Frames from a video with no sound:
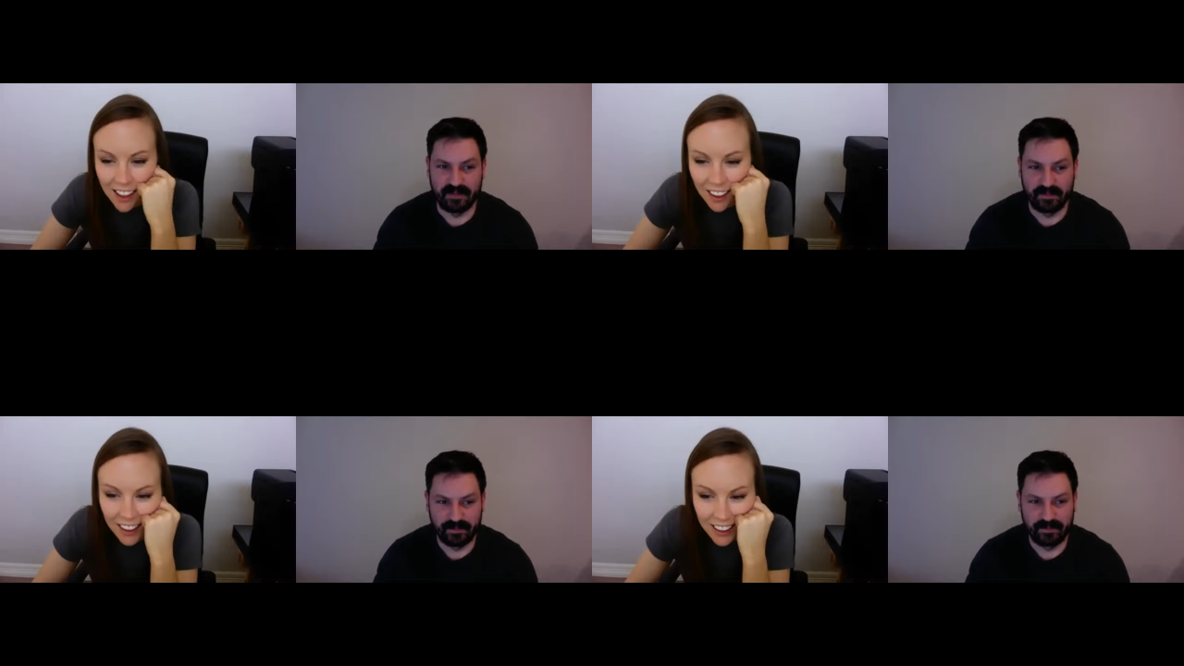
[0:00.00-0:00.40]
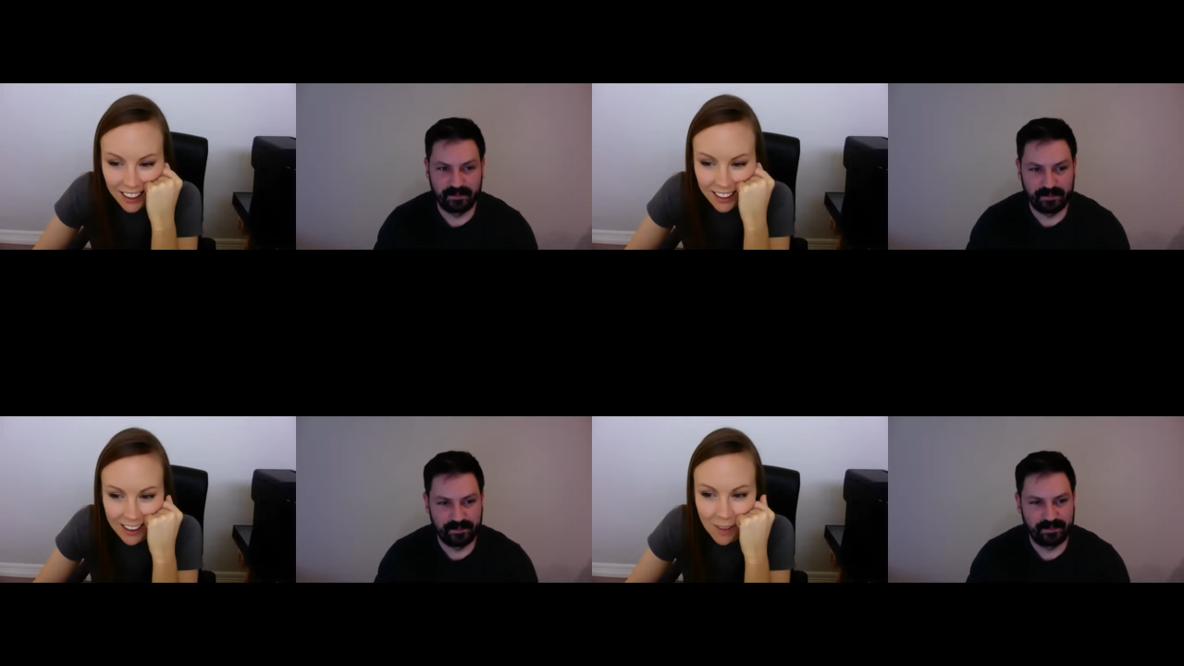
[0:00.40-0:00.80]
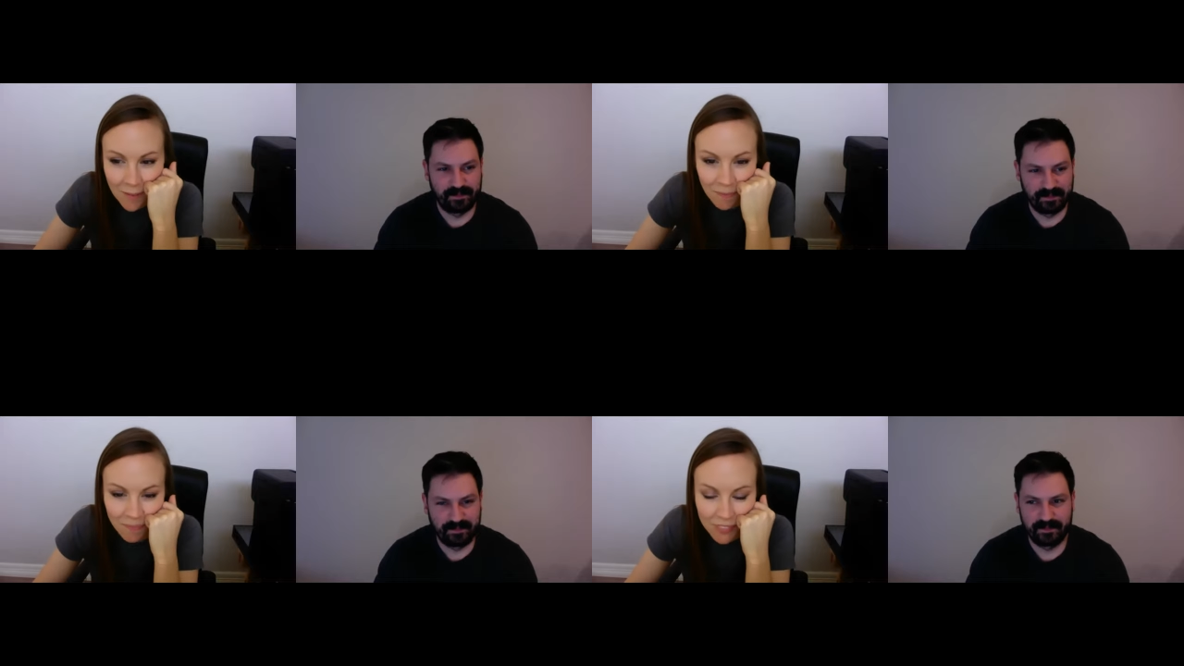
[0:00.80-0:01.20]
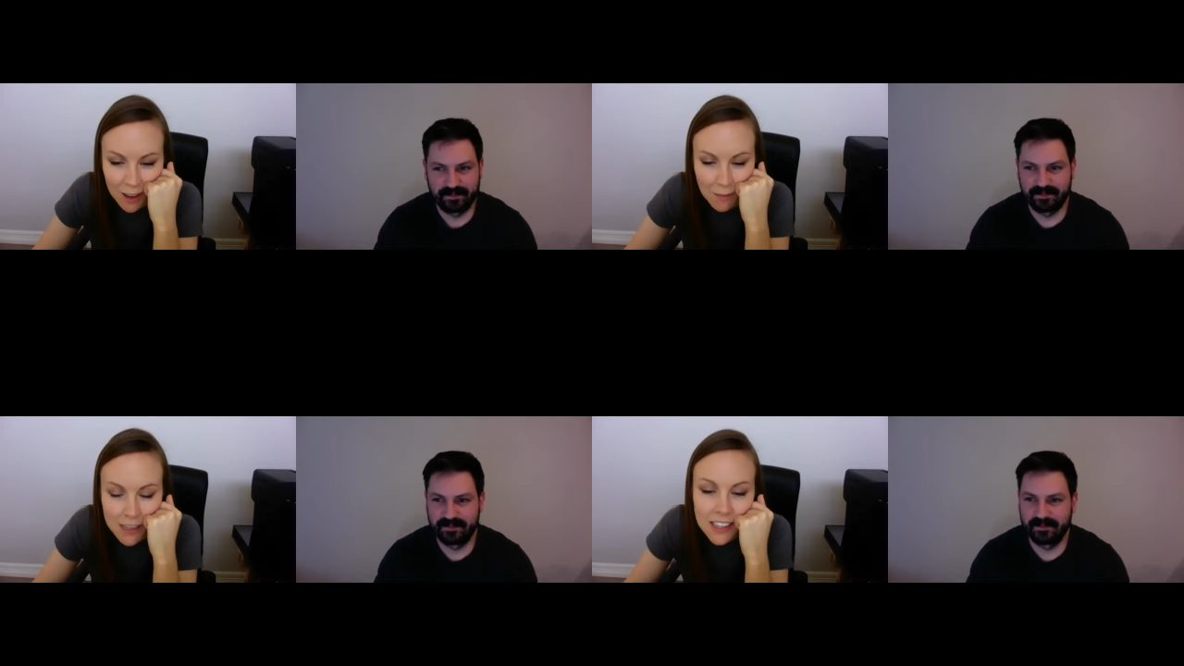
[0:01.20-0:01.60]
Speaker 1: Um,
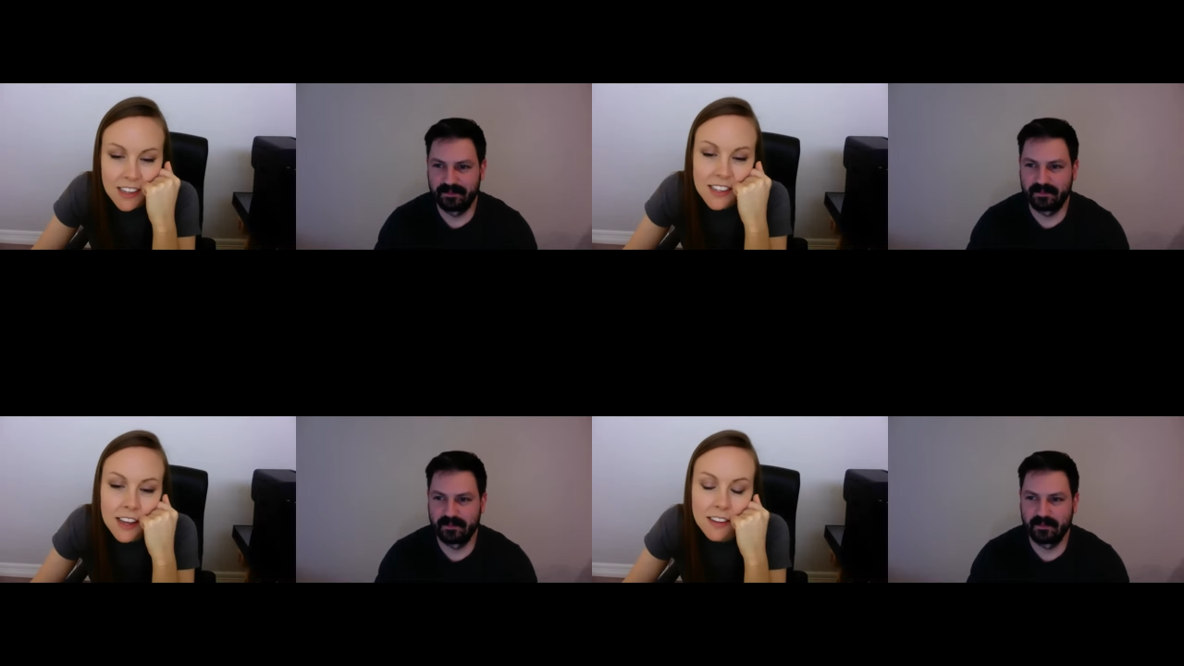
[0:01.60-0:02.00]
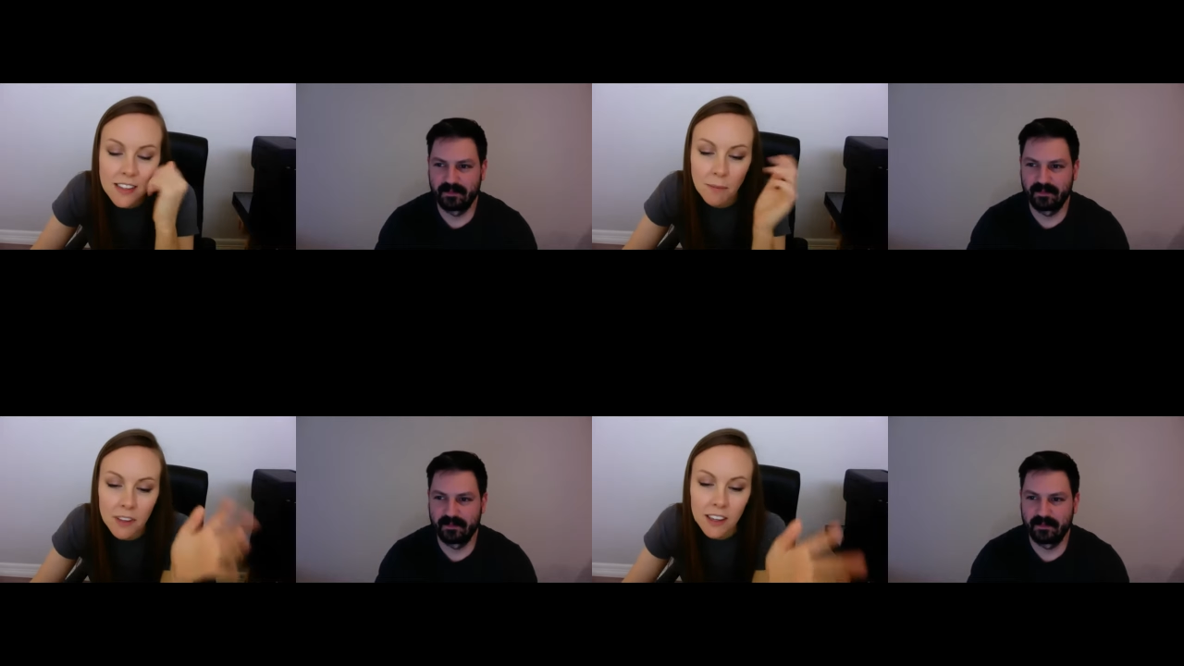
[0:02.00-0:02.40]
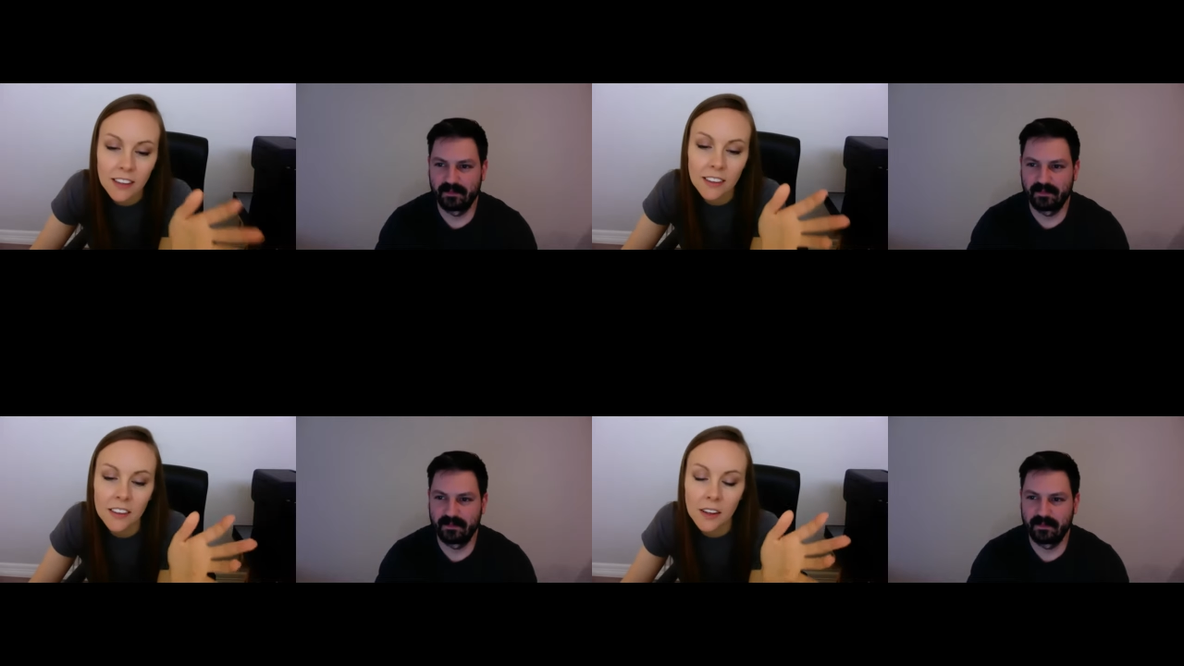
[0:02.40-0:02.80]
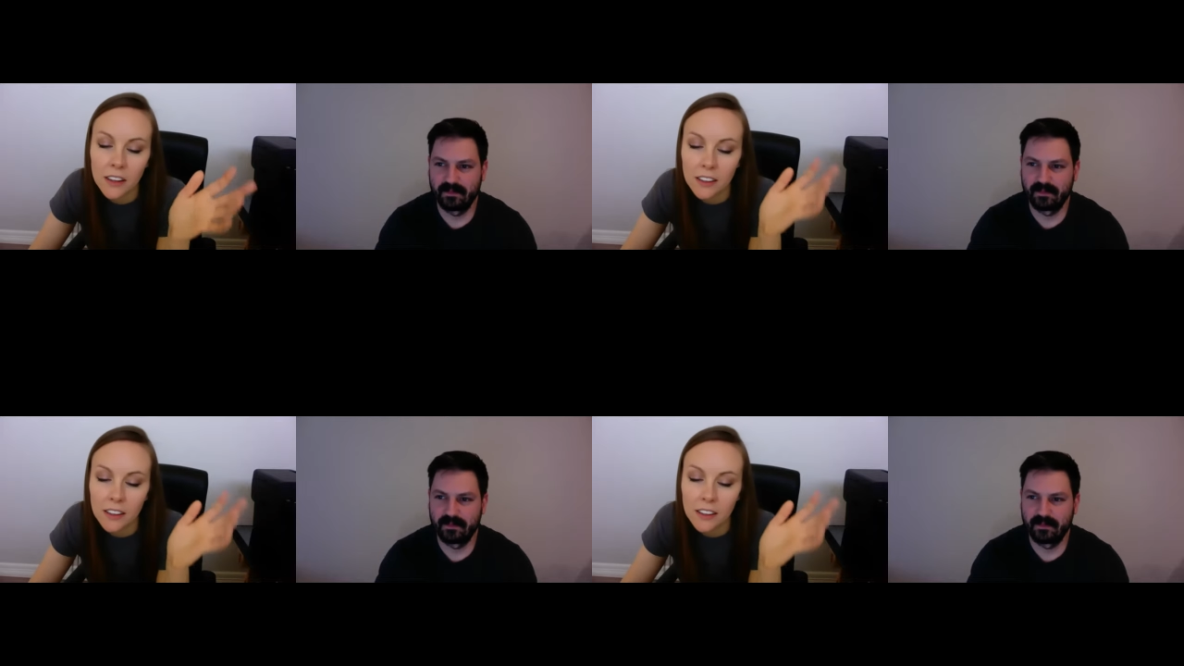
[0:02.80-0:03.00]
but s- something